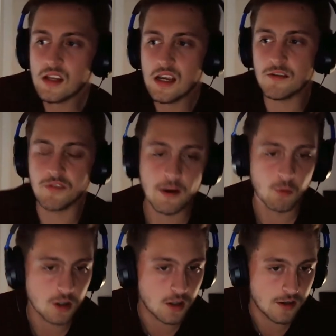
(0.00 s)
if
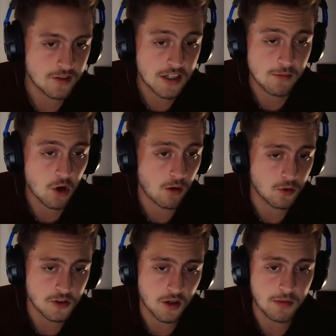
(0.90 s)
Team Europe
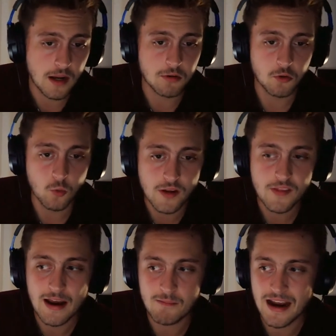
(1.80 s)
was going to be able to win
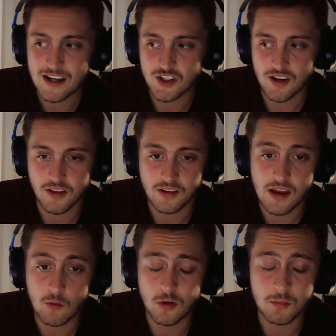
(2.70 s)
that match, I think
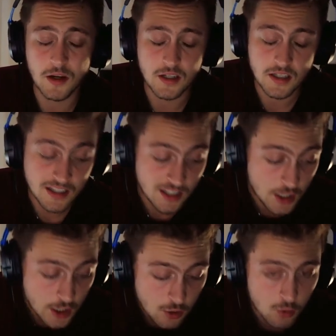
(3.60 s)
that would have been
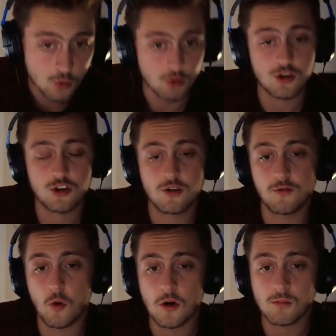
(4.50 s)
huge
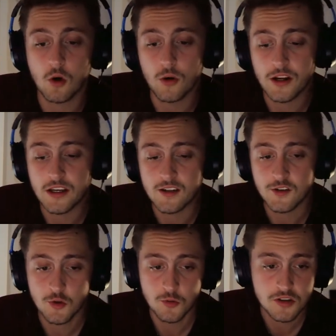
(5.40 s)
for them going
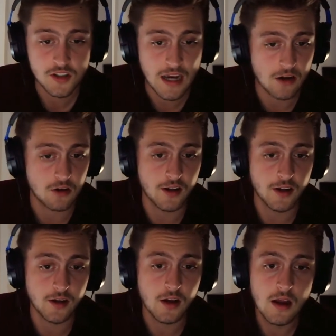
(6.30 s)
into
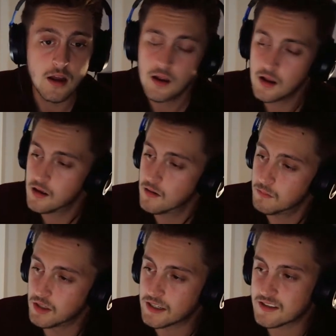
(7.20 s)
Saturday.
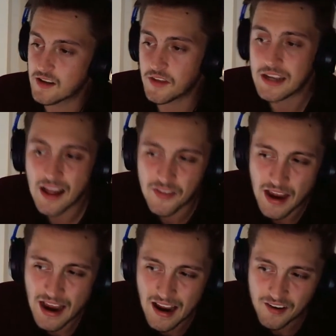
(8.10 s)
But like I said, they got the
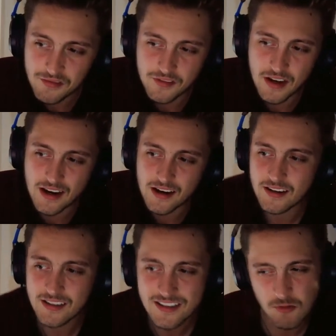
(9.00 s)
have,
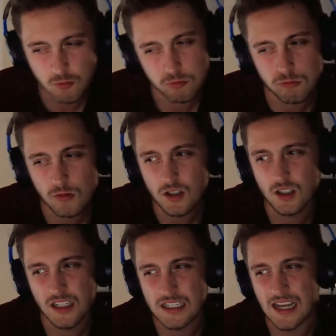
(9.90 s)
and it's
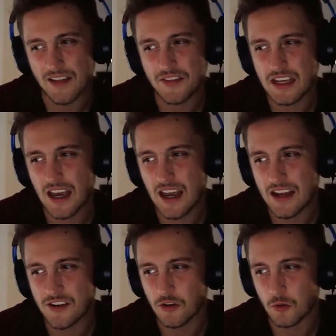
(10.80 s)
really not the
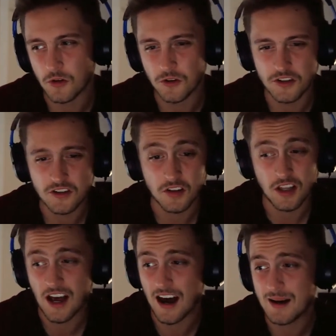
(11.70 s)
end of the world. It's a
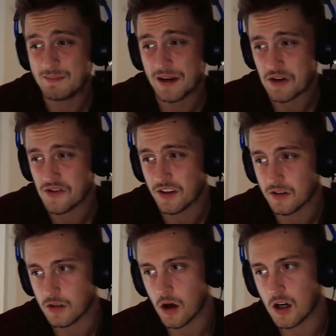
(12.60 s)
lot better than
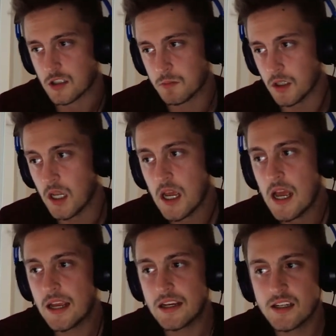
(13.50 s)
a loss, but
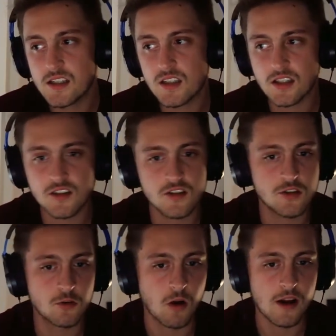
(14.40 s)
it is
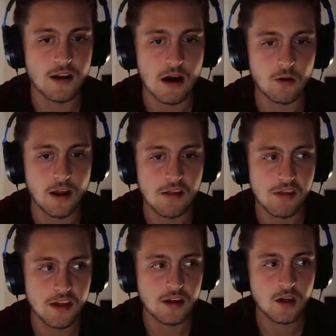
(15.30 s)
6-2 right now, and I
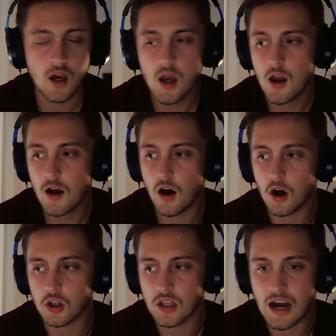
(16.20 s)
think
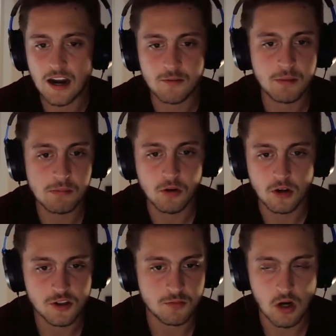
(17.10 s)
a lot of people are
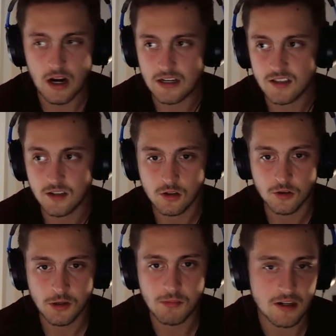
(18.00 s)
surprised,
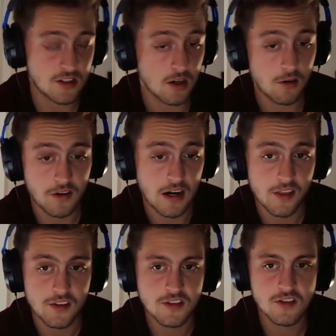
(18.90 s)
including myself.
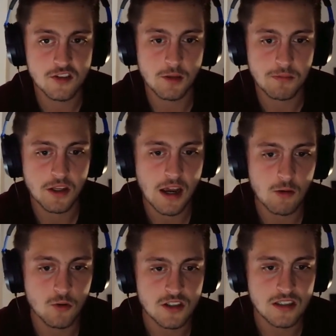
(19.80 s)
This is something I
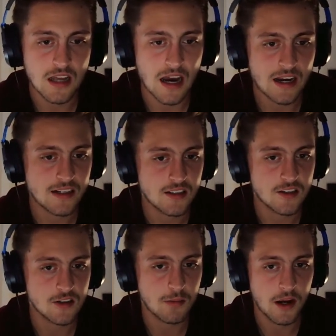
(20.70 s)
was not
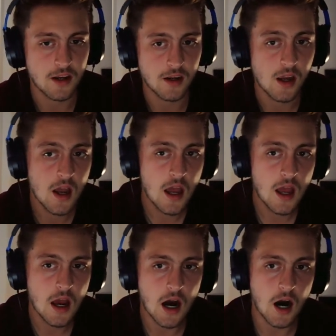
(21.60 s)
anticipating.
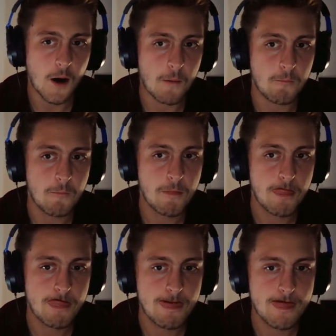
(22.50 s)
I
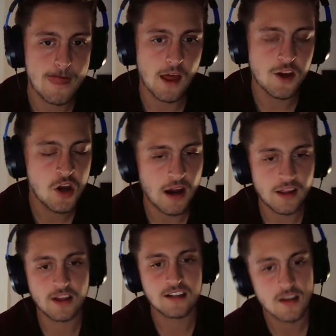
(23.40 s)

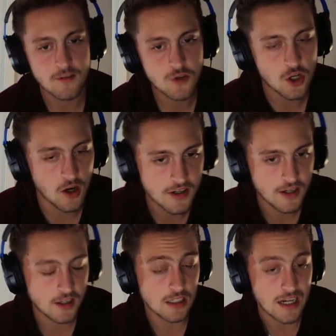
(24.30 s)
like to give Sean and
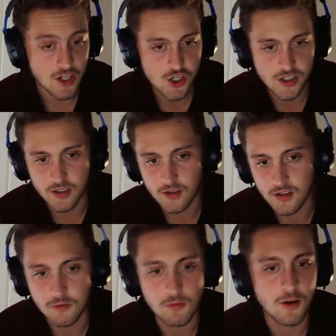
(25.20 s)
Nick a lot of shit
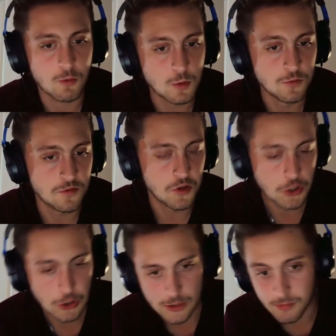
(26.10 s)
and root for
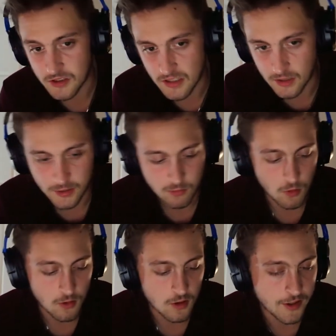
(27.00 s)
Europe because I like
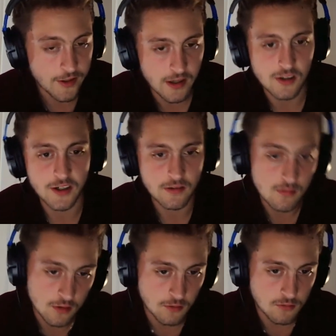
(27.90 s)
Rory and I like
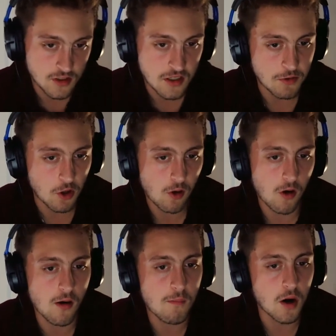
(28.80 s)
Team
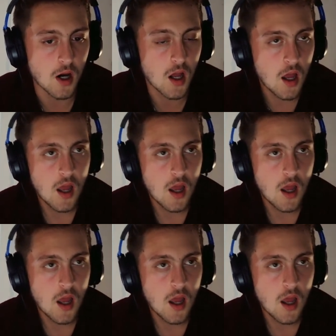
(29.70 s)
Europe, but